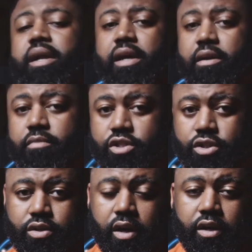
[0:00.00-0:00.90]
name
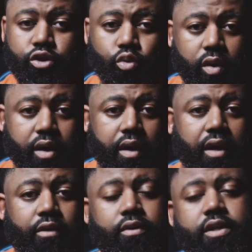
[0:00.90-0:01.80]
is Jaron
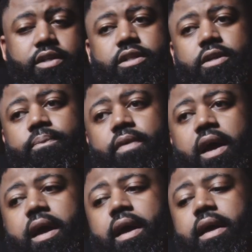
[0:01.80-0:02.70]
Lockridge.
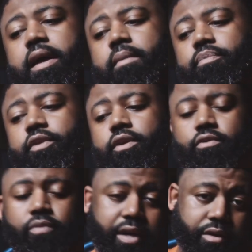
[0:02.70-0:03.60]
I am the
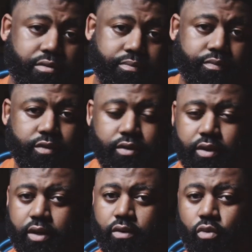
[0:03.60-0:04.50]
creator,
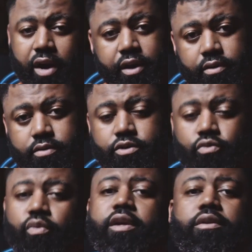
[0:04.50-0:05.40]
writer,
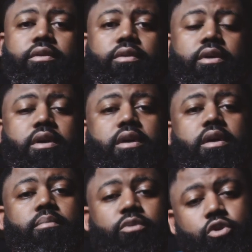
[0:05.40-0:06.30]
director,
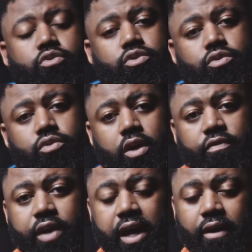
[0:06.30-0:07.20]
producer
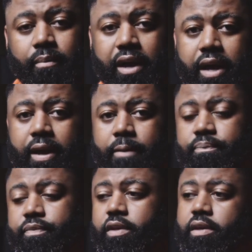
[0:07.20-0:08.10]
of Down Bad.
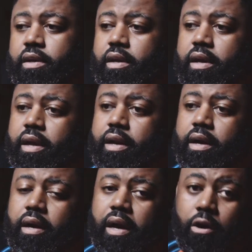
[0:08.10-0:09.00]
And
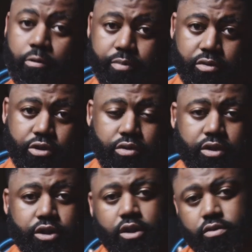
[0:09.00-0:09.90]
I hope you enjoy
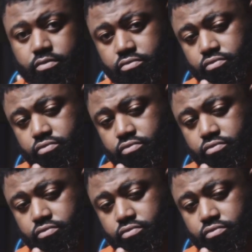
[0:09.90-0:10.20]
the show.